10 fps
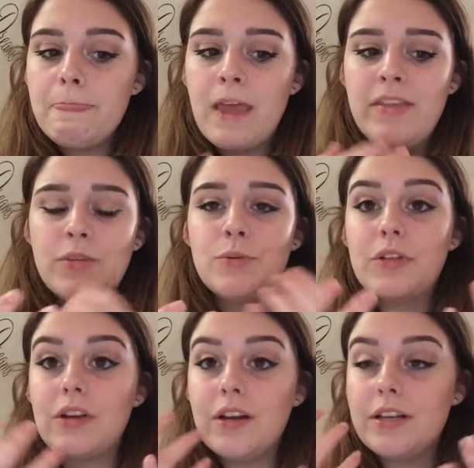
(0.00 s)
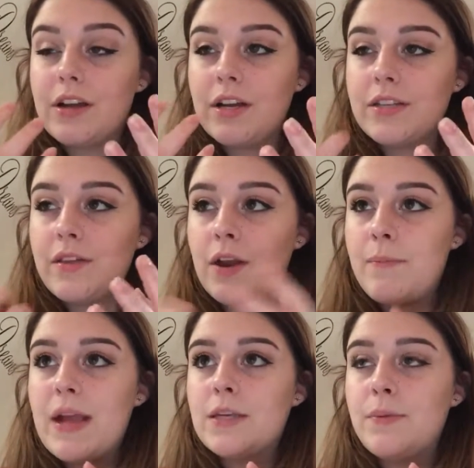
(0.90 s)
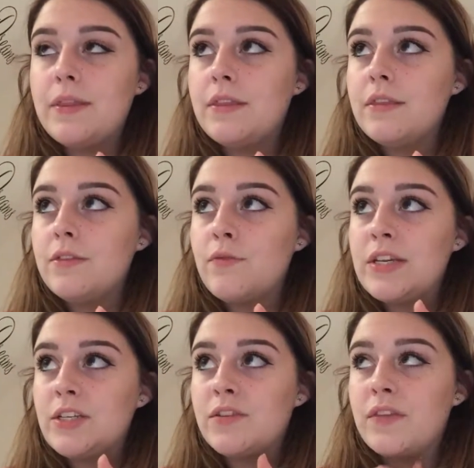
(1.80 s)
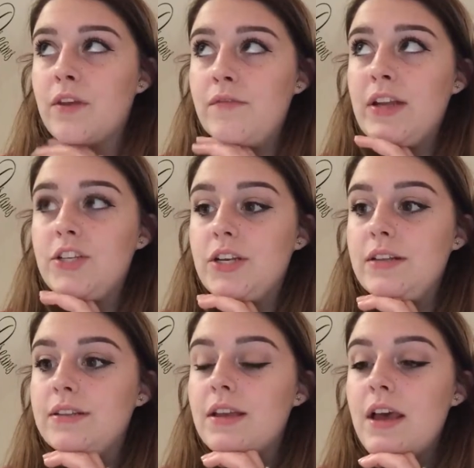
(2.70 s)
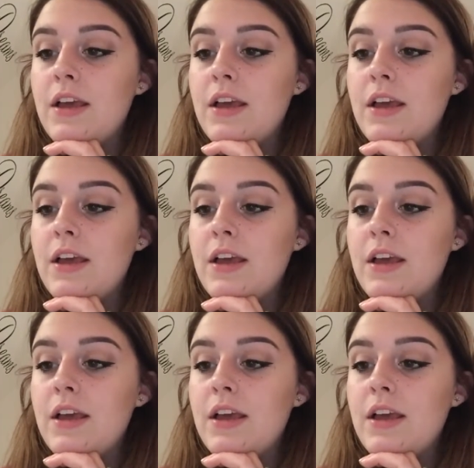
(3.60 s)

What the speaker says: And this was kind of something I picked up in the research of the conventions.